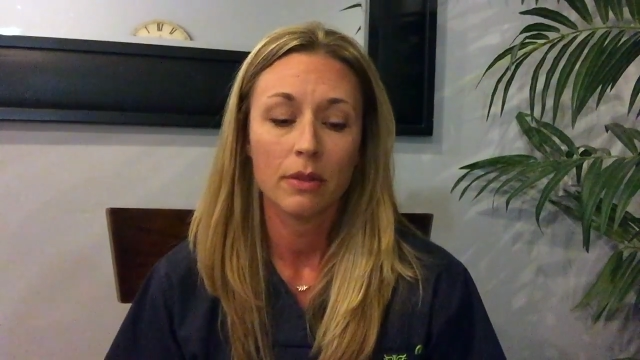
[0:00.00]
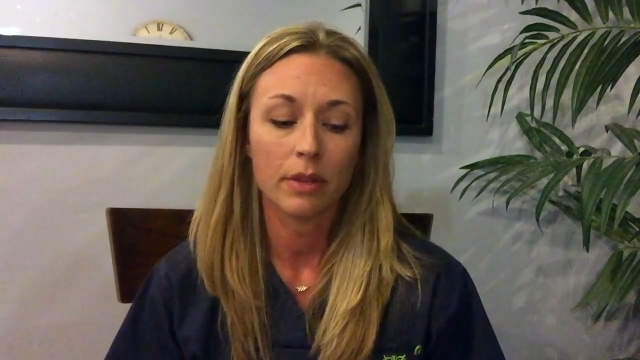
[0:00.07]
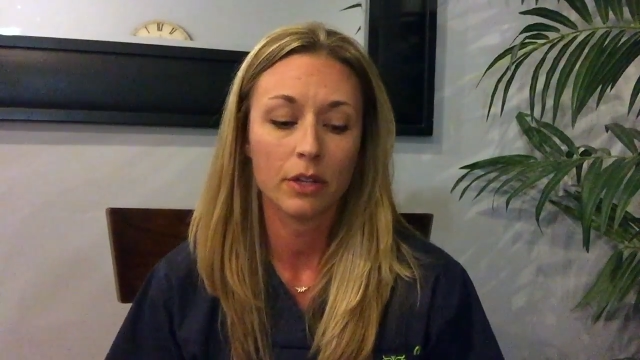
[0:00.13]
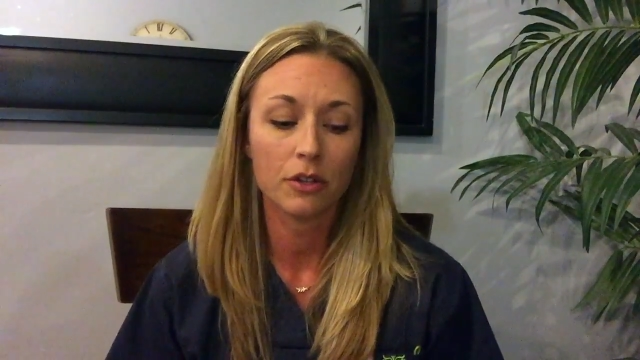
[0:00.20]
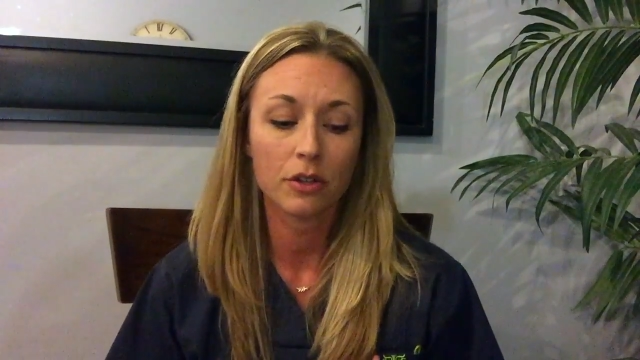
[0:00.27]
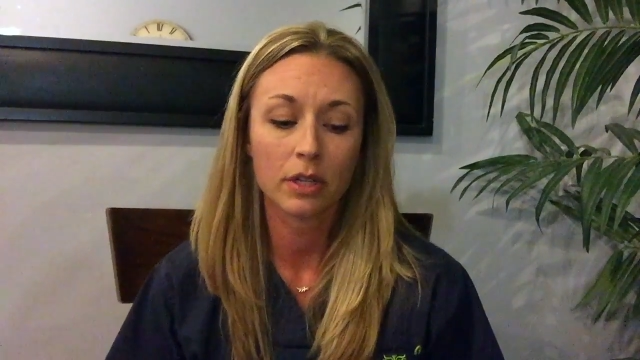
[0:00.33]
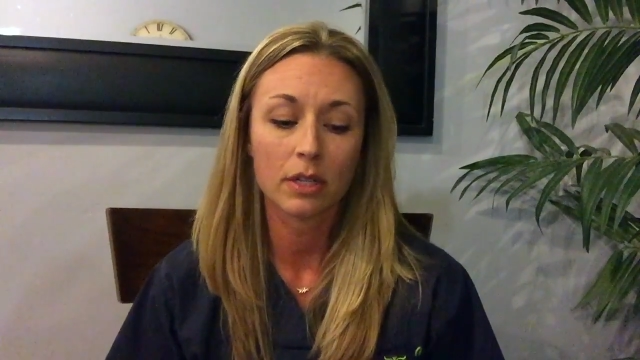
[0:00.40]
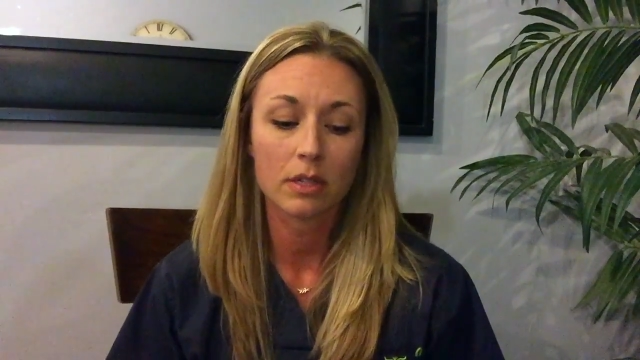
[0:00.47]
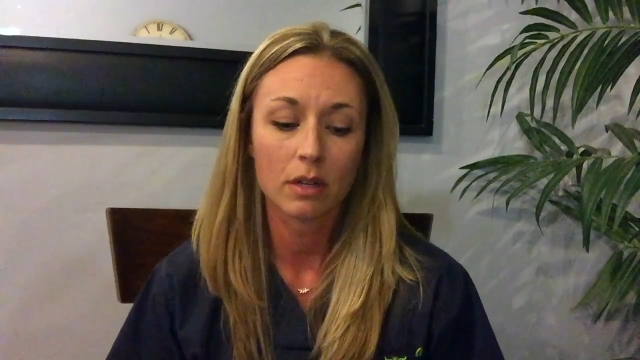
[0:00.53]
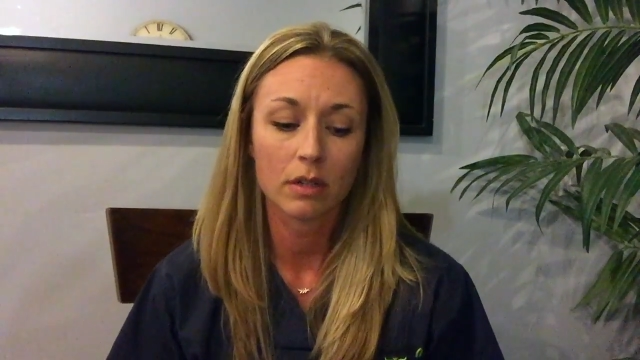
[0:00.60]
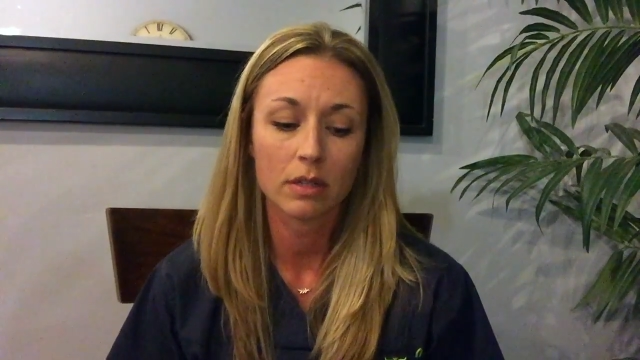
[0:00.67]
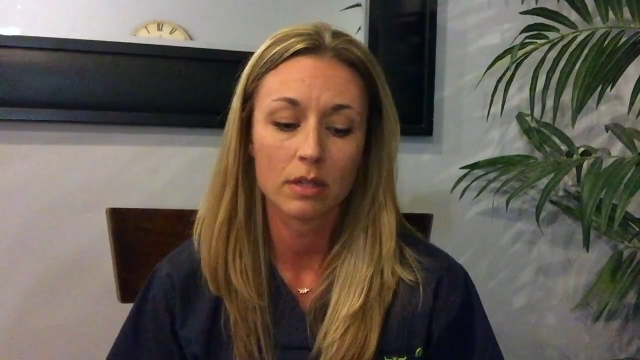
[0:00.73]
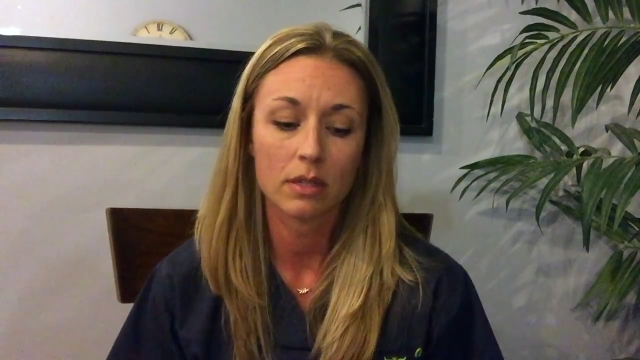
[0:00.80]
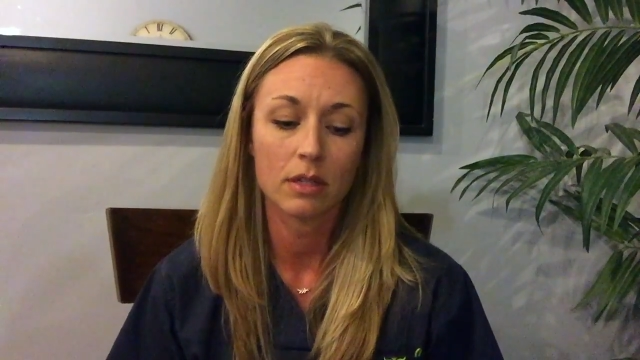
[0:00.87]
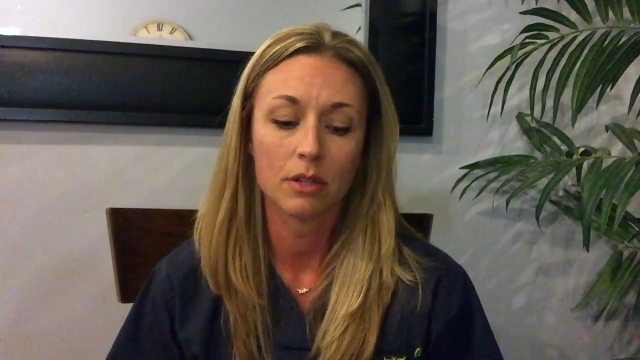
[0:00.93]
then you're going to start
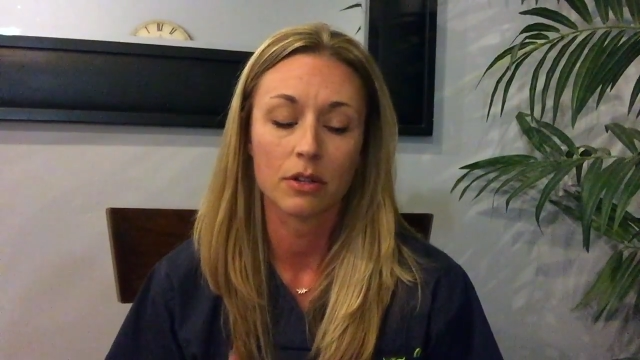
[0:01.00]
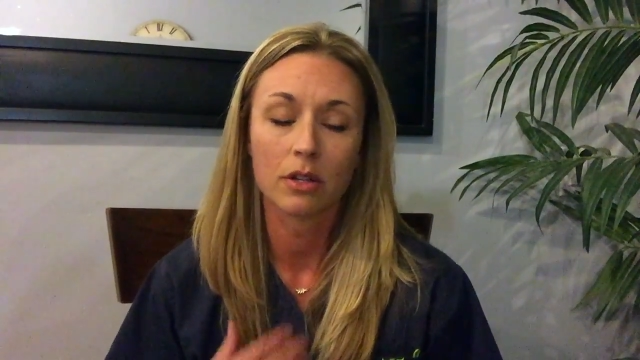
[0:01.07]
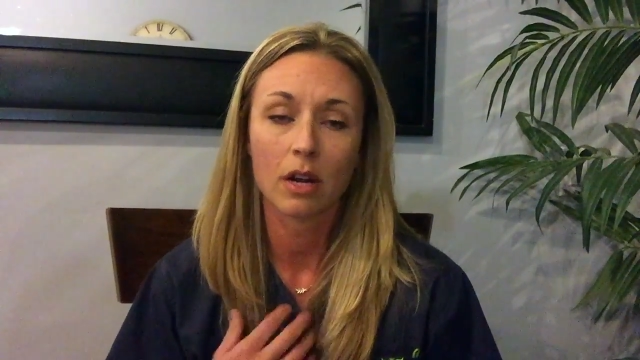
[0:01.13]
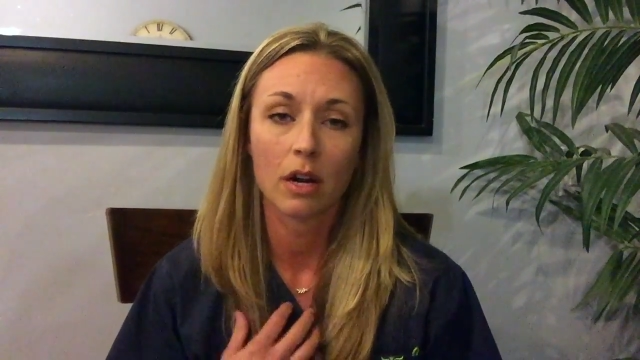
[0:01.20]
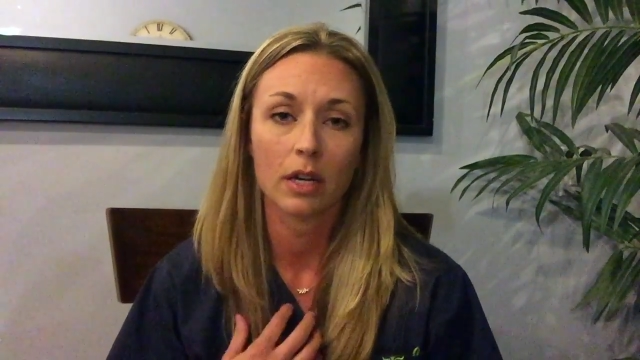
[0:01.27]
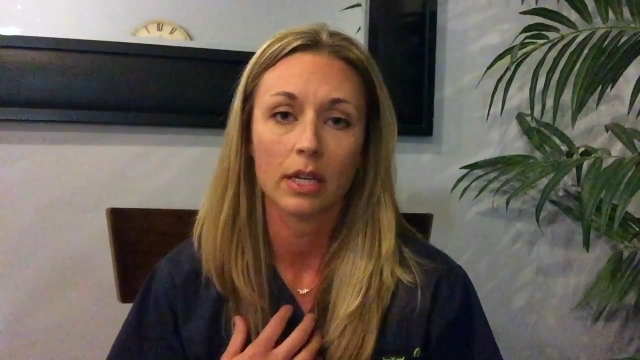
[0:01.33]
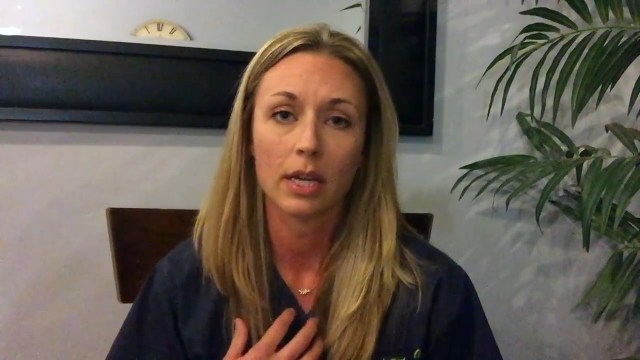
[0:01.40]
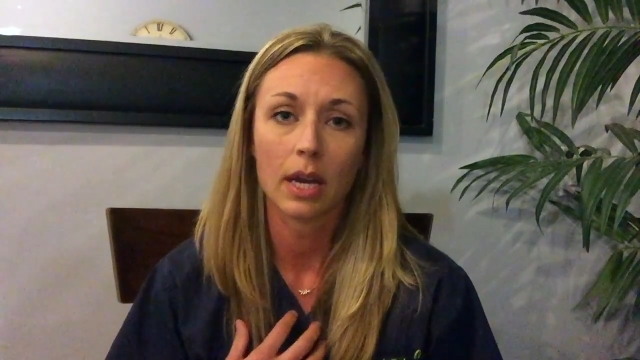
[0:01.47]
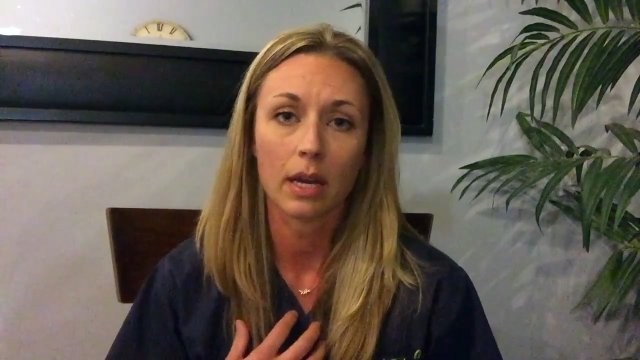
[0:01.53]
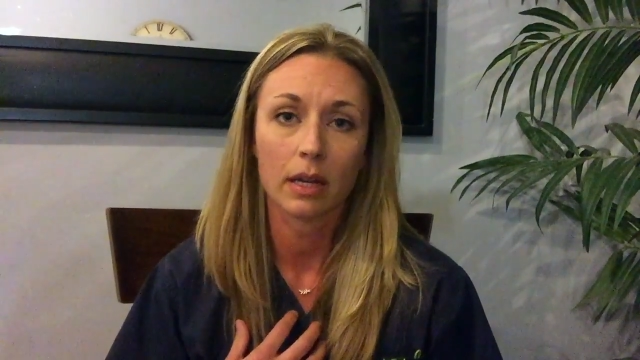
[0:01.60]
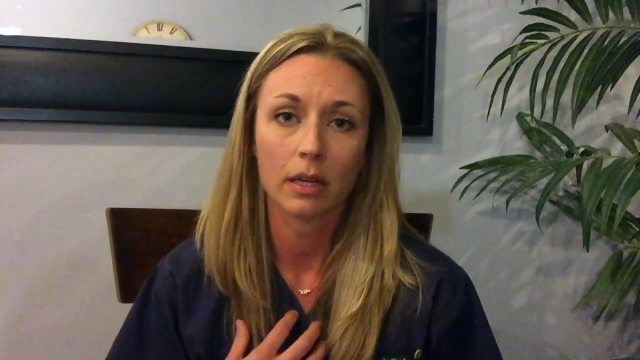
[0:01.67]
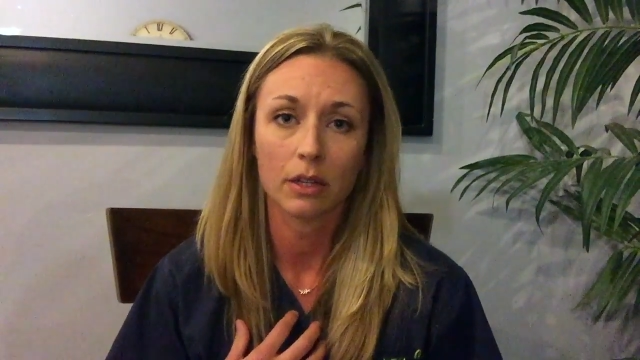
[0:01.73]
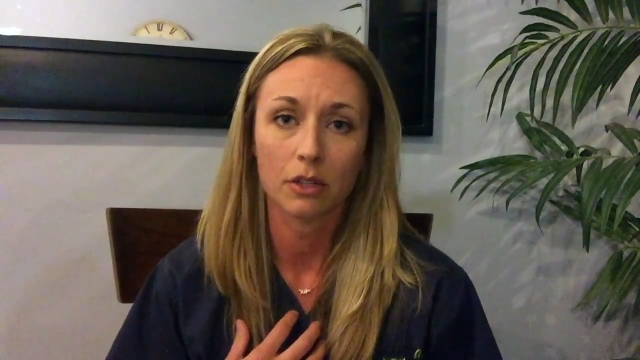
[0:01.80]
to see your cardiac